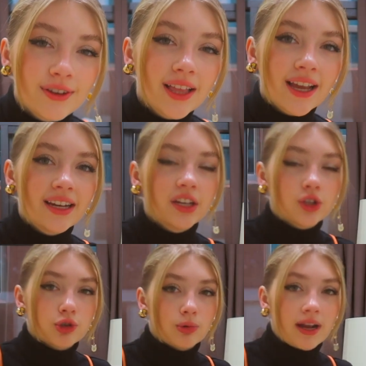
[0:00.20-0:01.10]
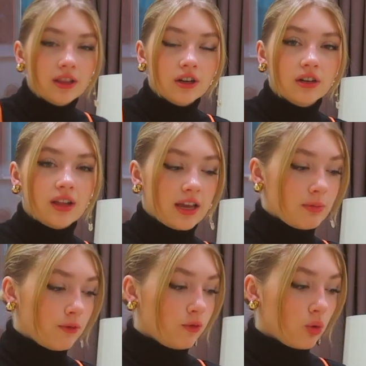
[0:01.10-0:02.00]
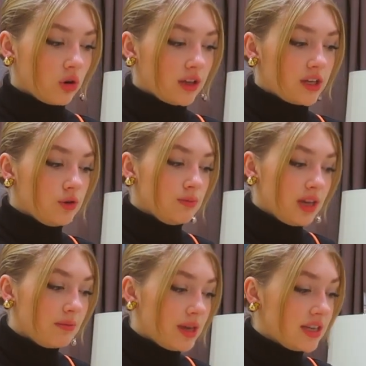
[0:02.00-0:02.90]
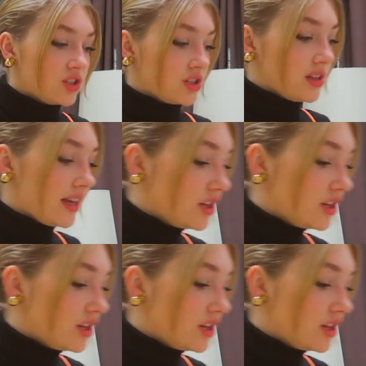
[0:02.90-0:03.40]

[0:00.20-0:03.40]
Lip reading: feel like I need a trailer like before like you meet me just to like